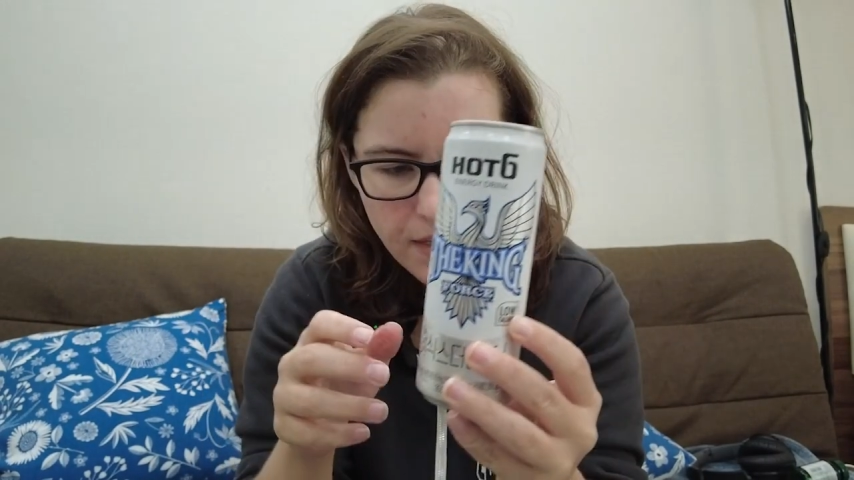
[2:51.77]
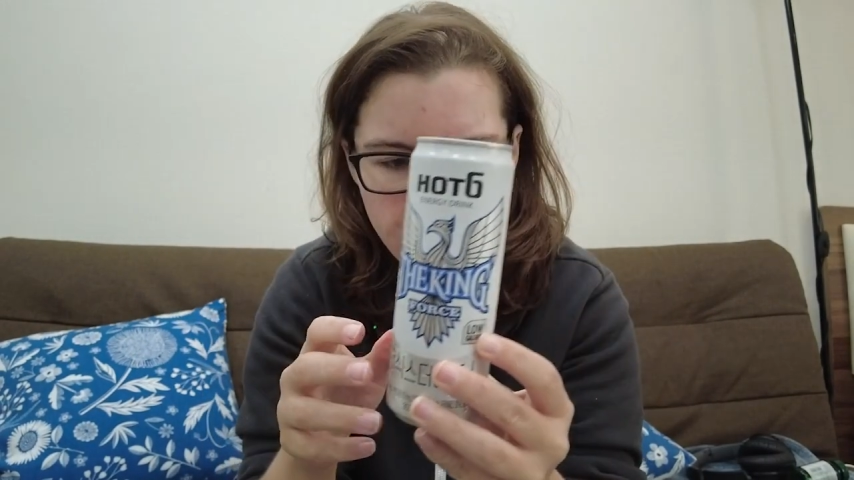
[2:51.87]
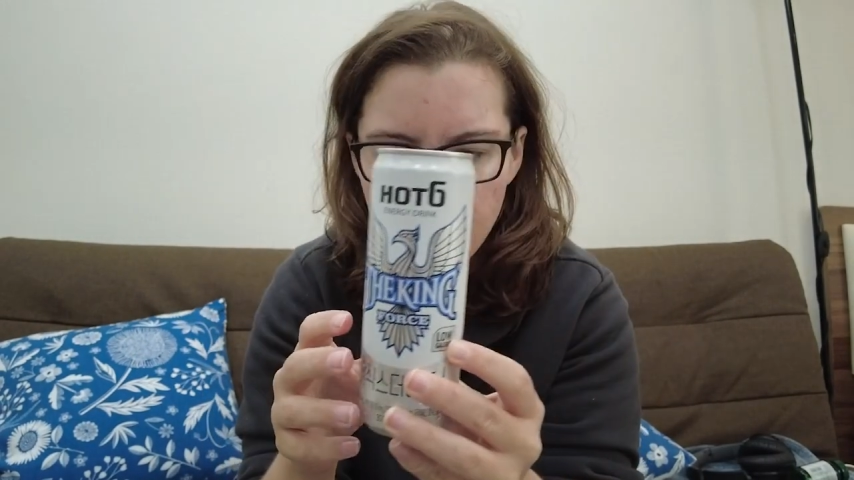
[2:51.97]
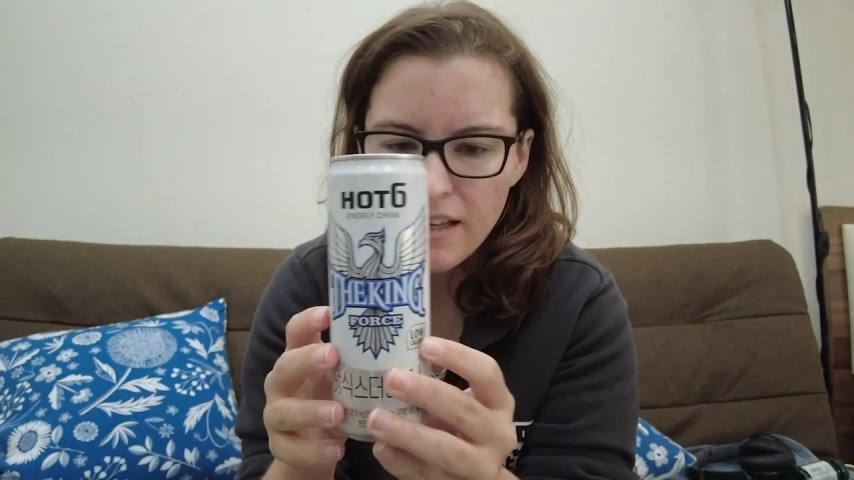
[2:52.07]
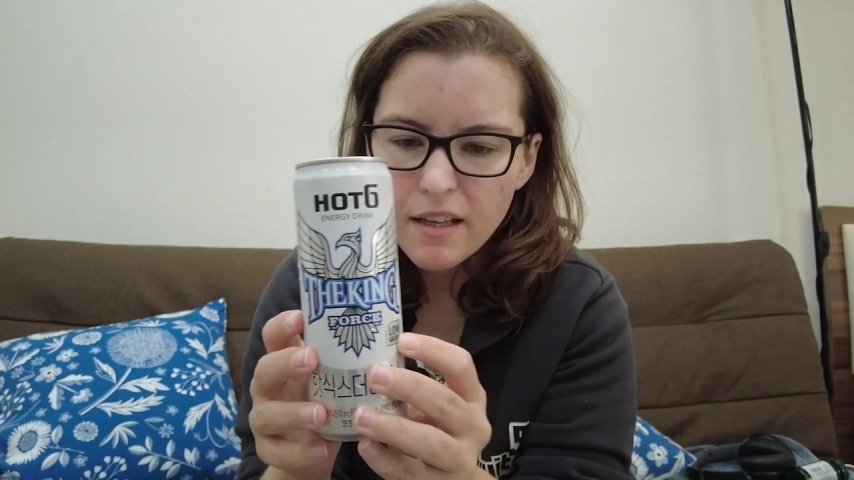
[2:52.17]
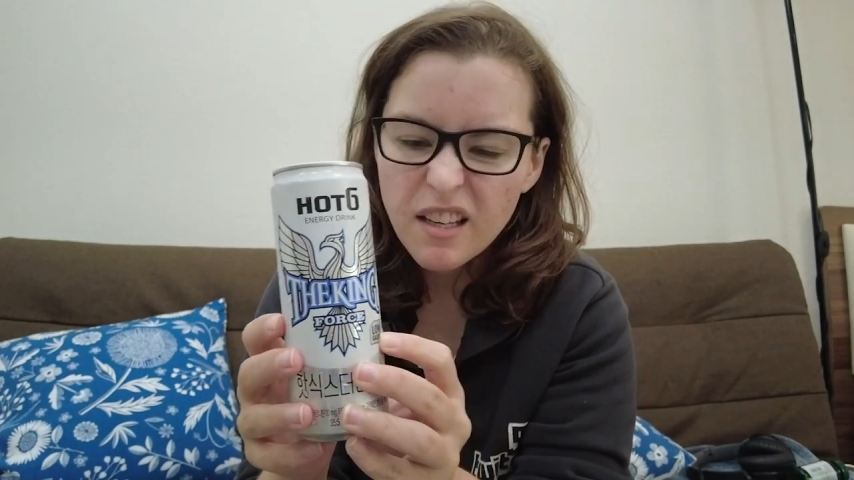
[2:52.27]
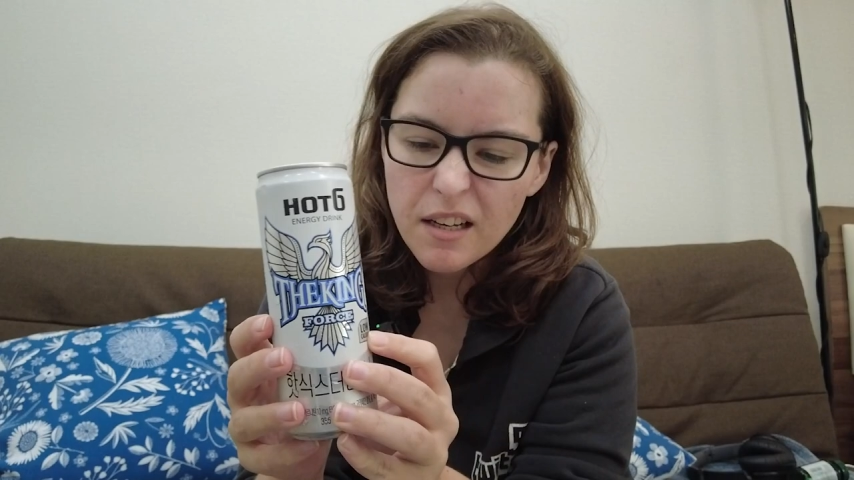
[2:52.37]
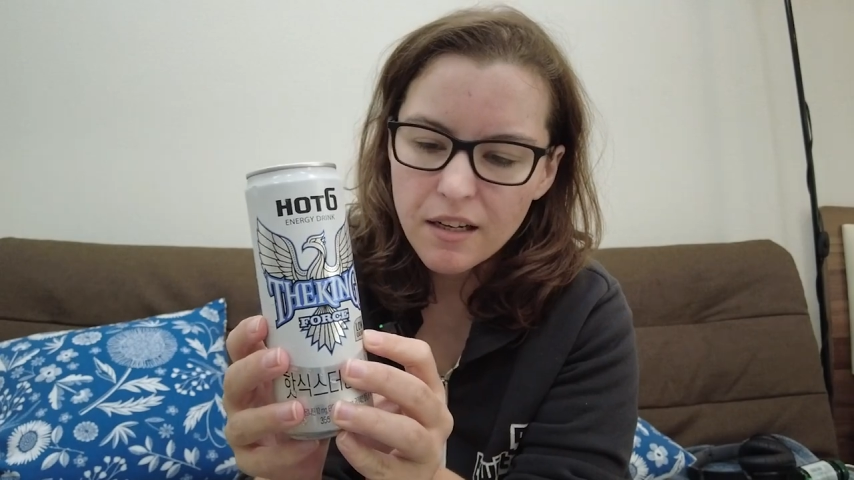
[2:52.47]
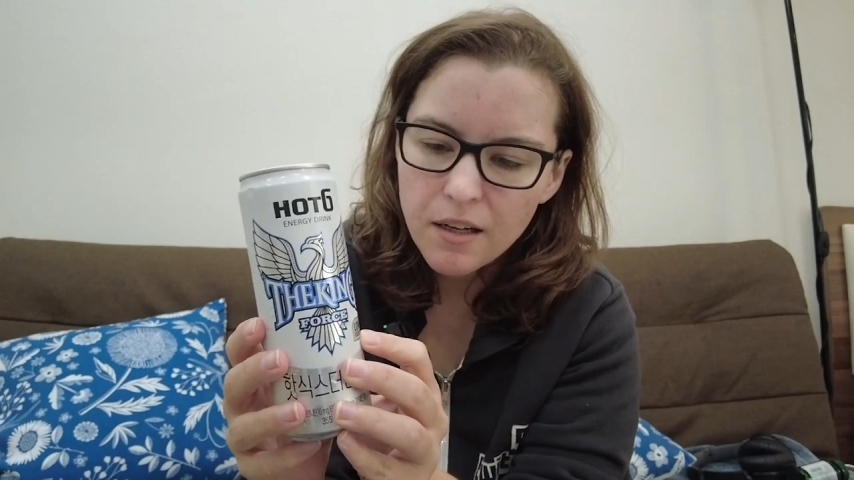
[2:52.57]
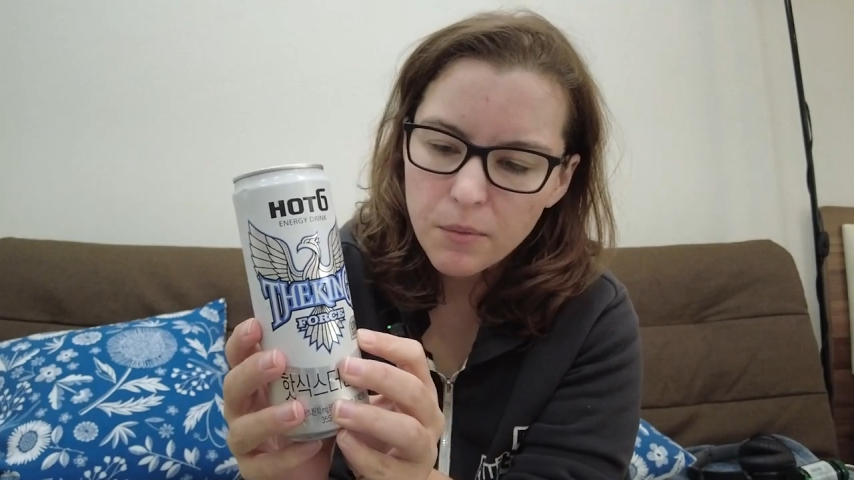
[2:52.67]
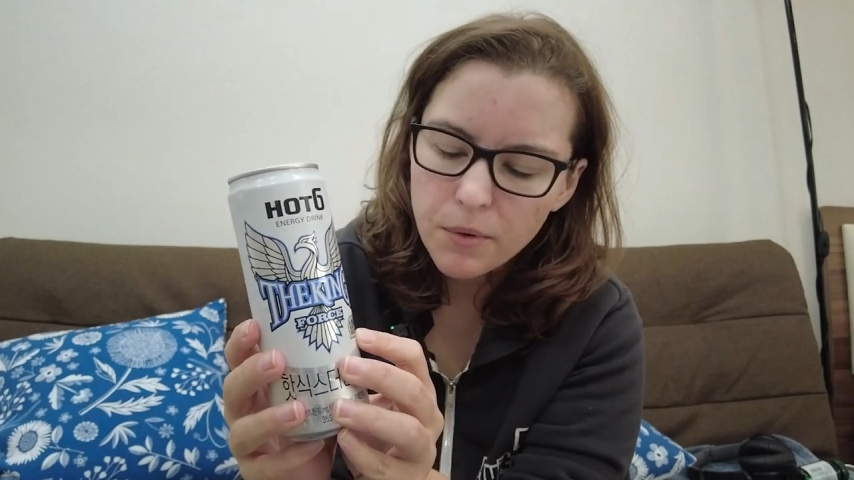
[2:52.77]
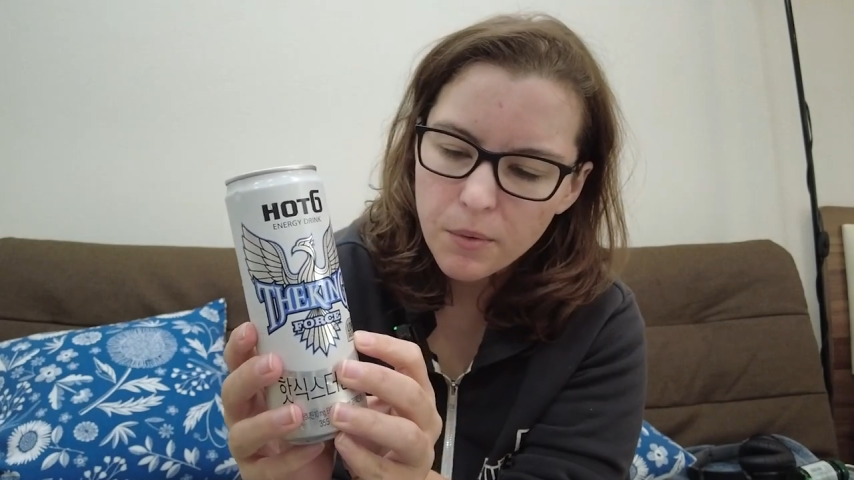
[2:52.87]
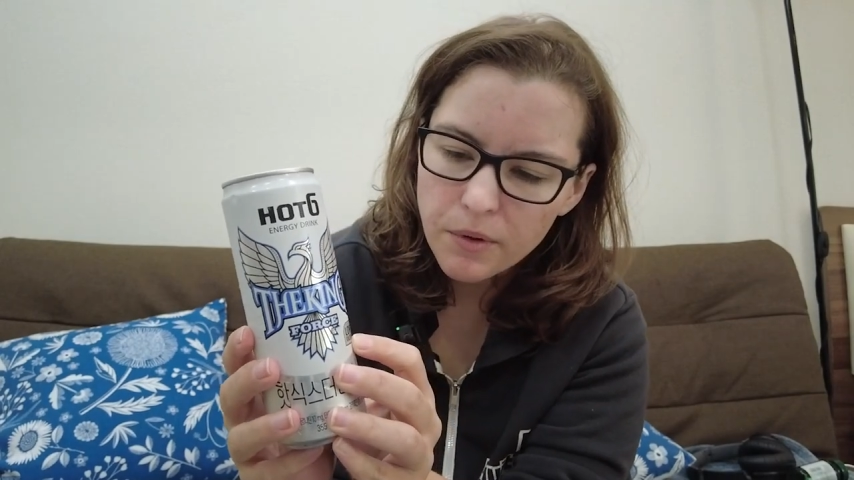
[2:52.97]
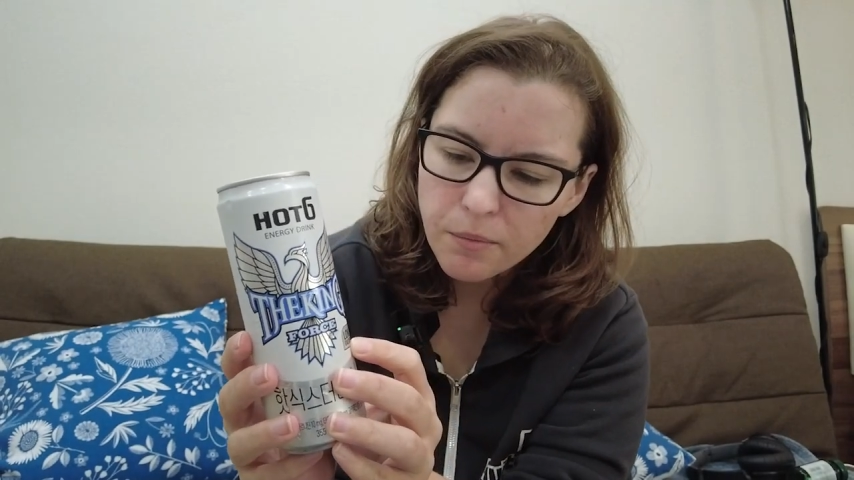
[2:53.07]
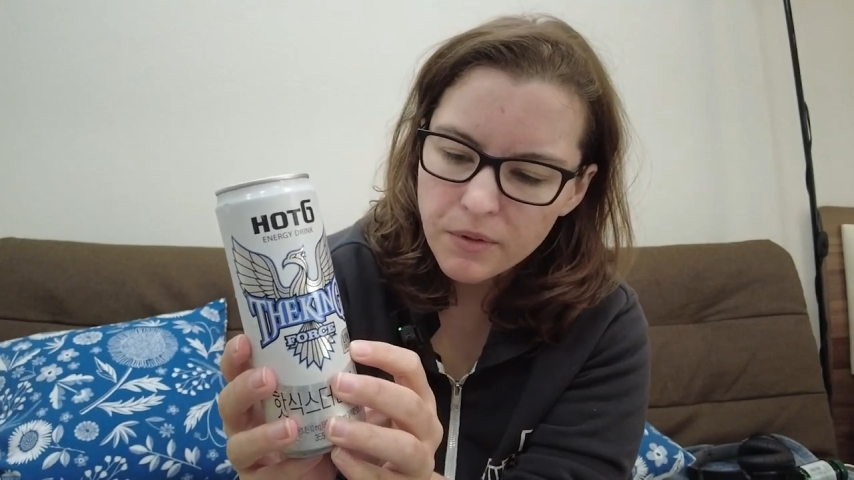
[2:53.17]
I think, and
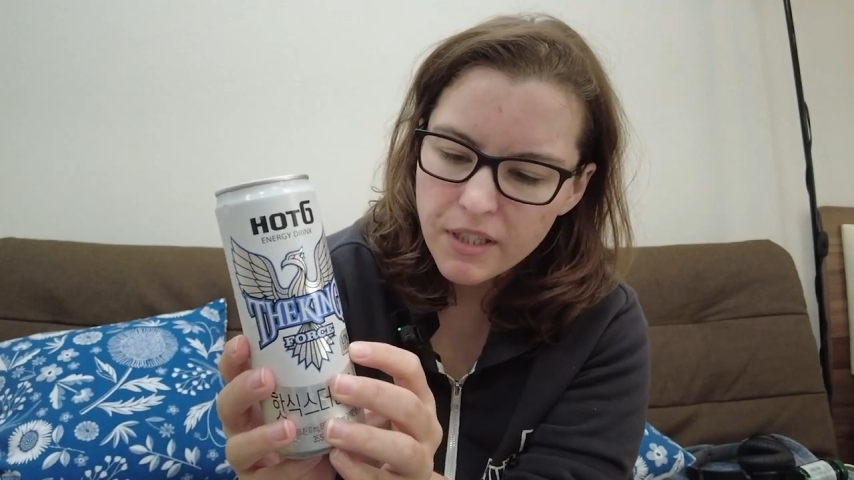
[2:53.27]
we'll